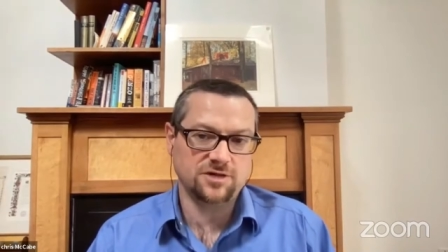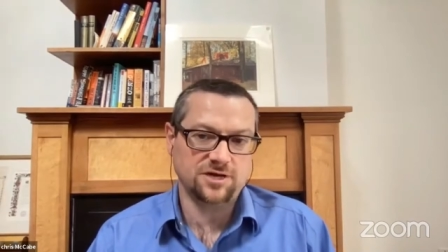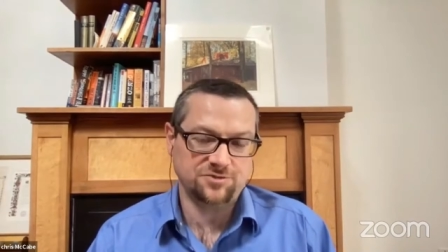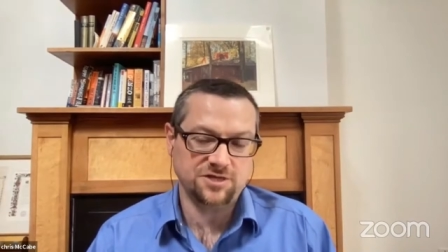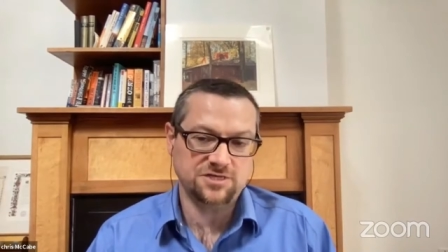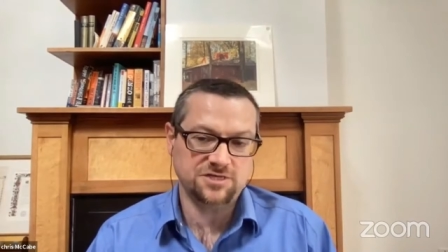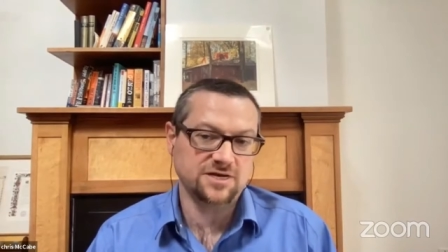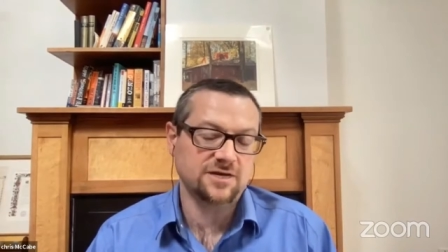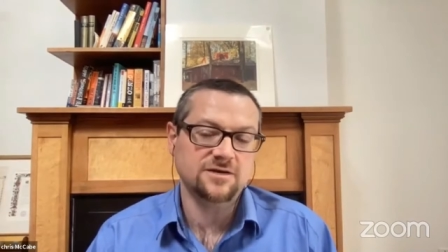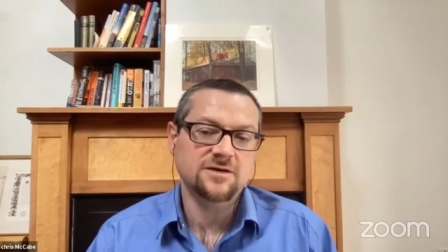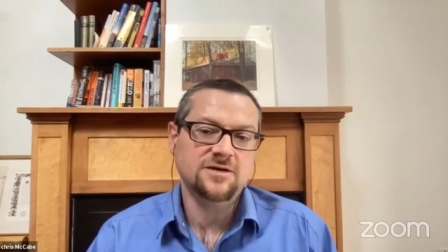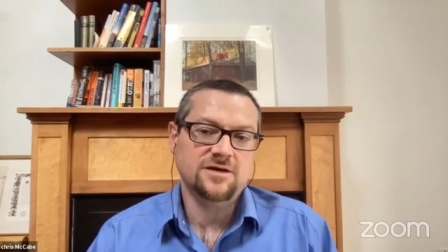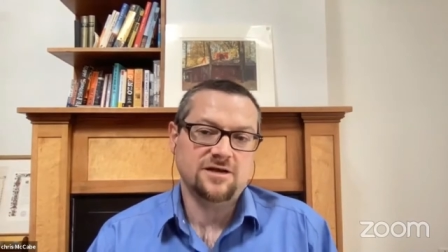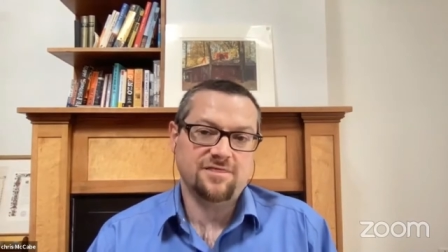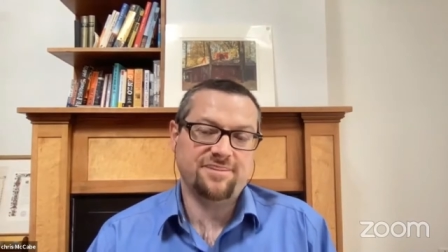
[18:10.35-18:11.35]
like they did.
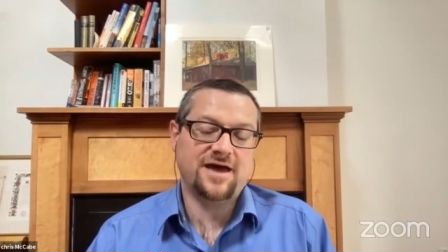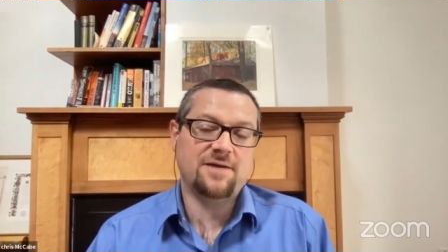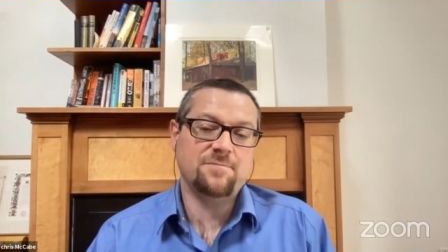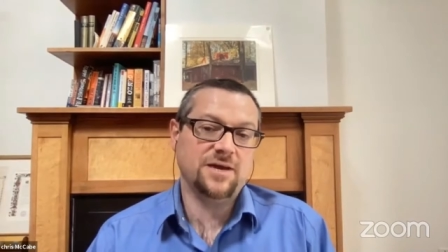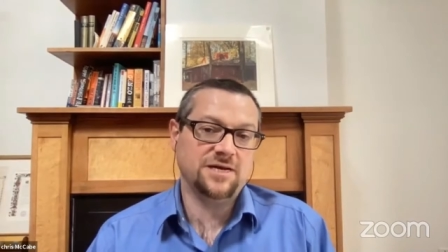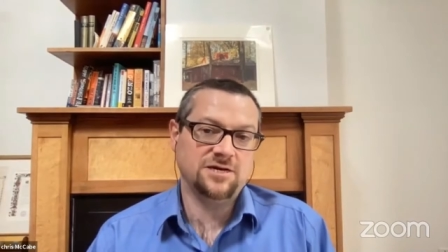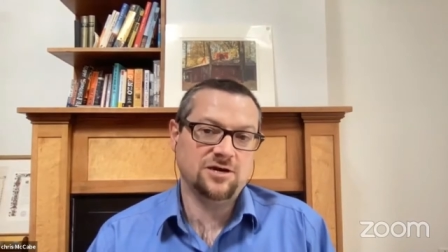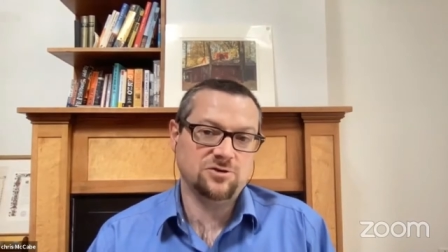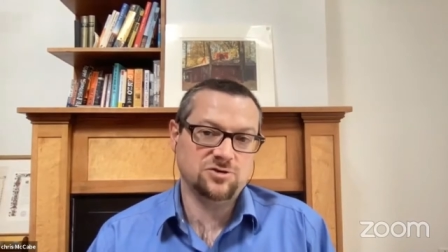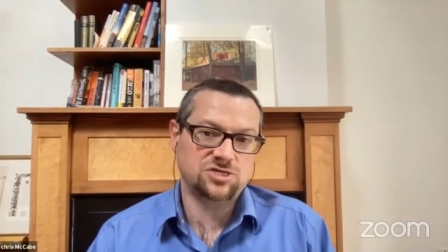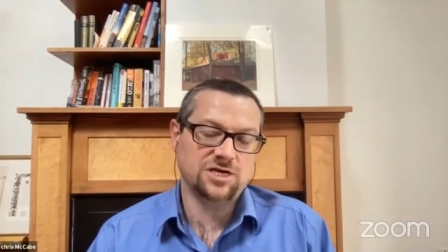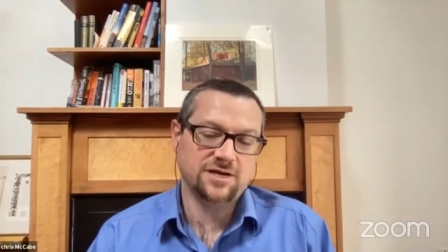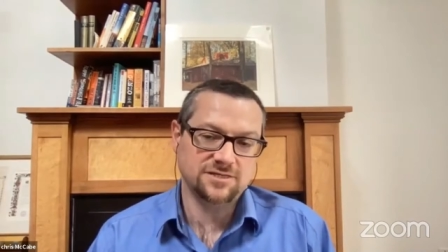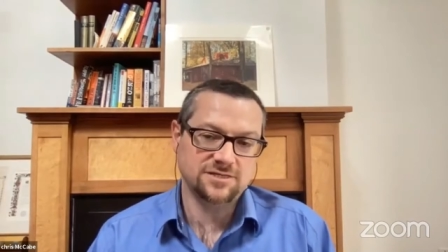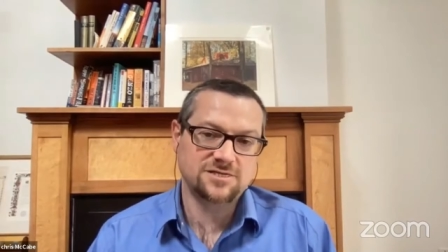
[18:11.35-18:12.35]
That made no
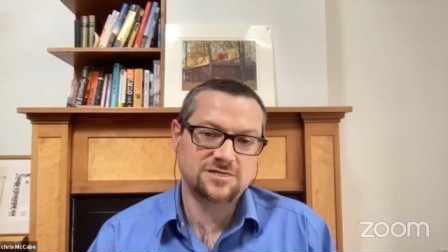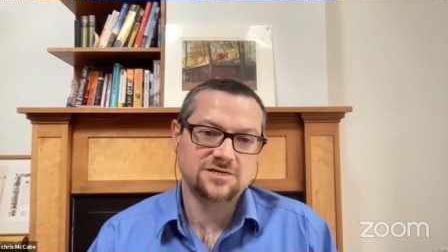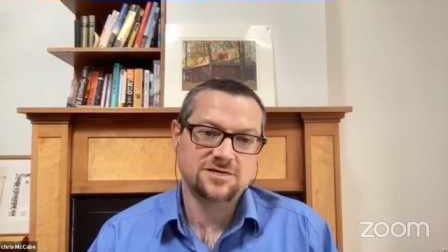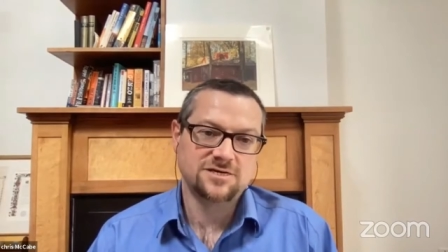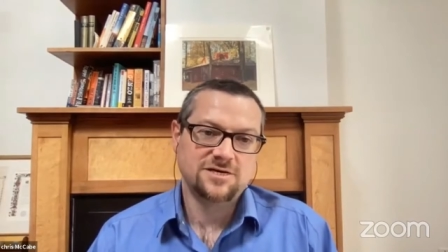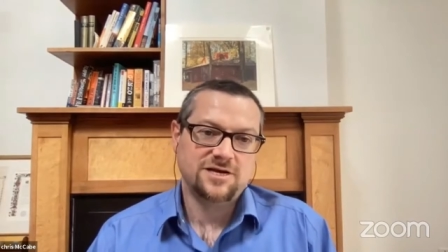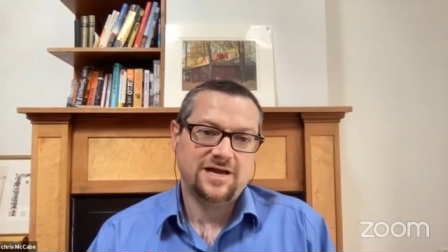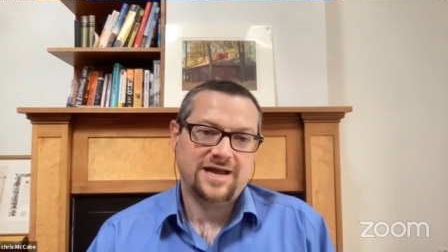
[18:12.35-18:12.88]
sense.